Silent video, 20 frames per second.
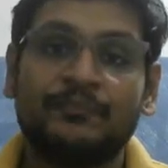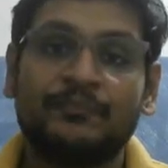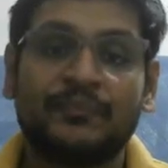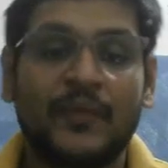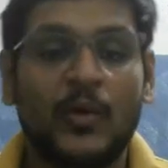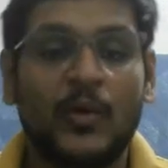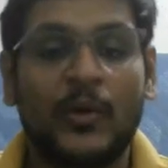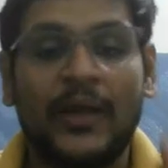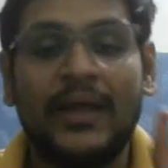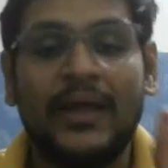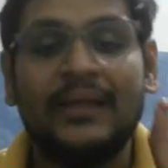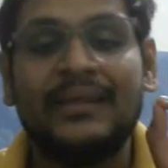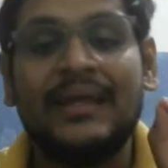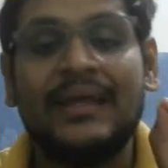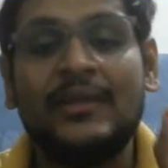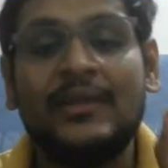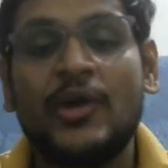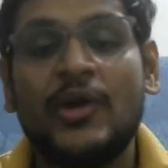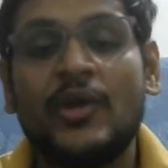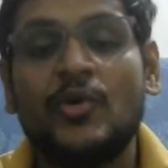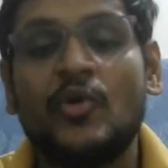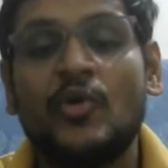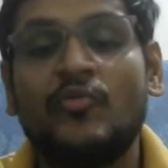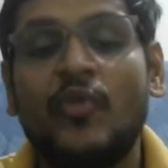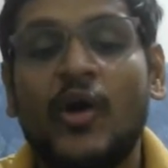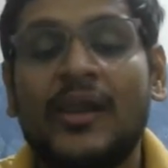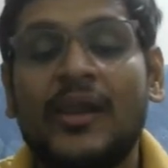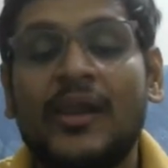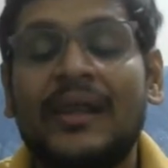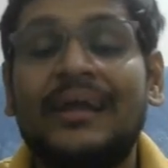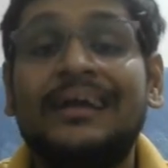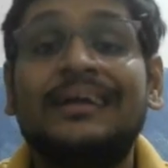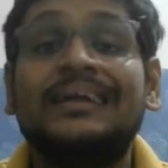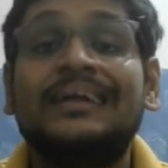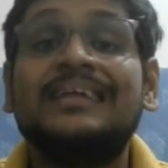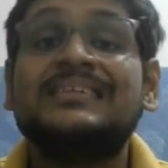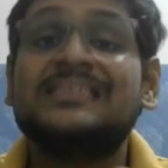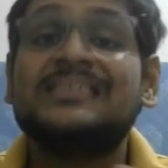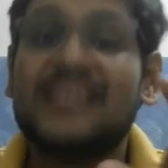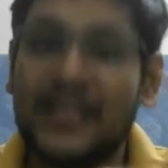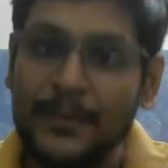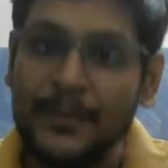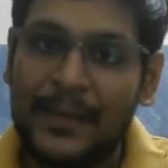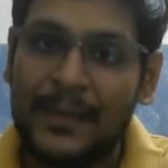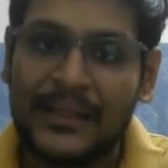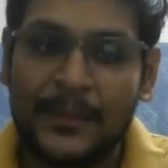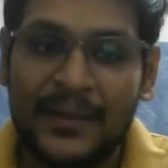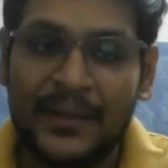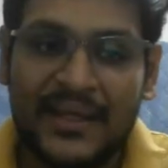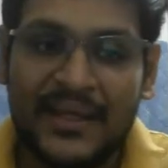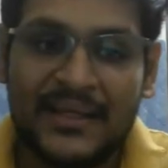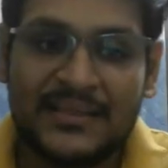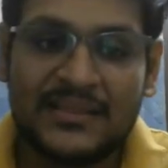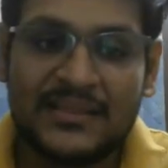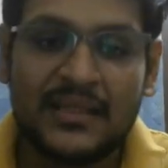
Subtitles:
Okay, then you can go for discrete mathematics.